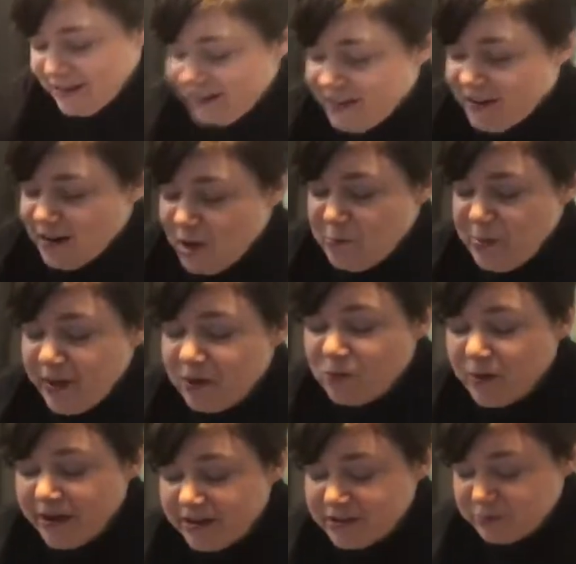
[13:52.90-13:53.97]
A big
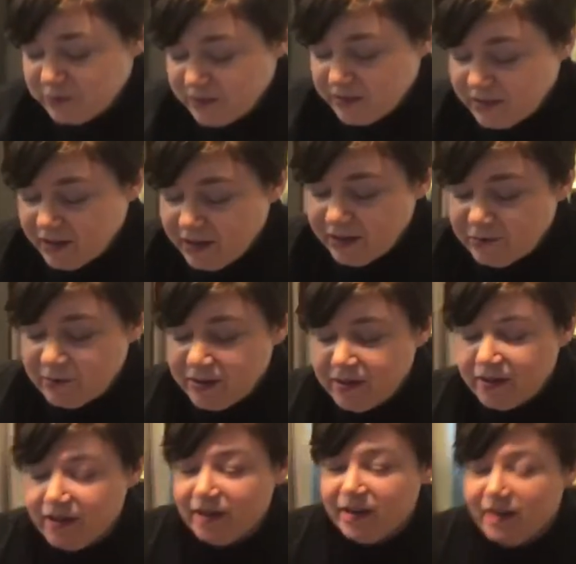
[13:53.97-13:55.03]
wedge with a
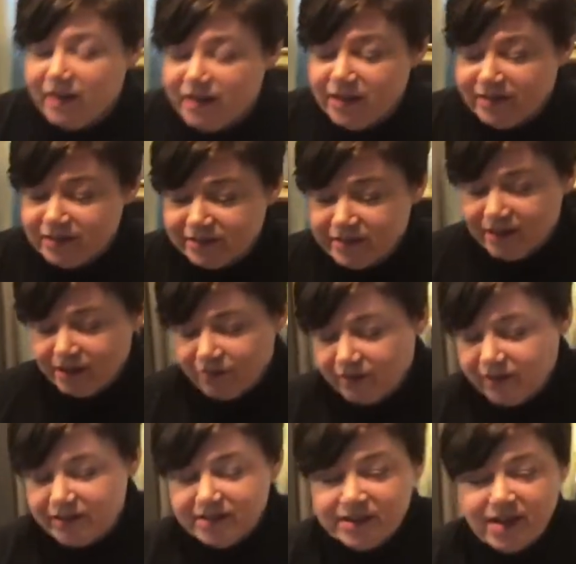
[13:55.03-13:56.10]

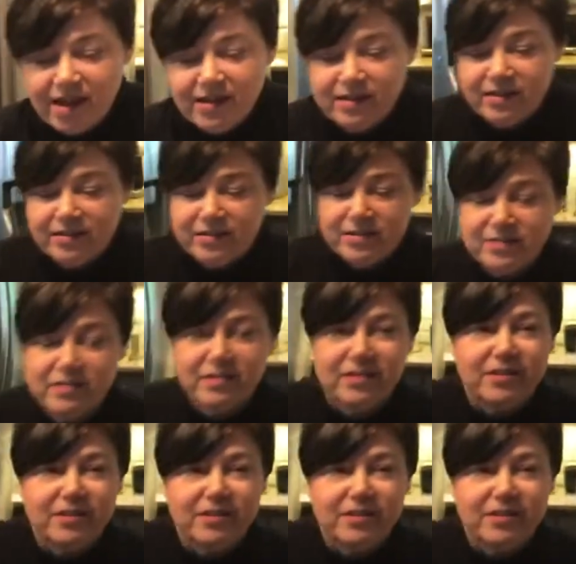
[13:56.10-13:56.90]
green salad is delicious.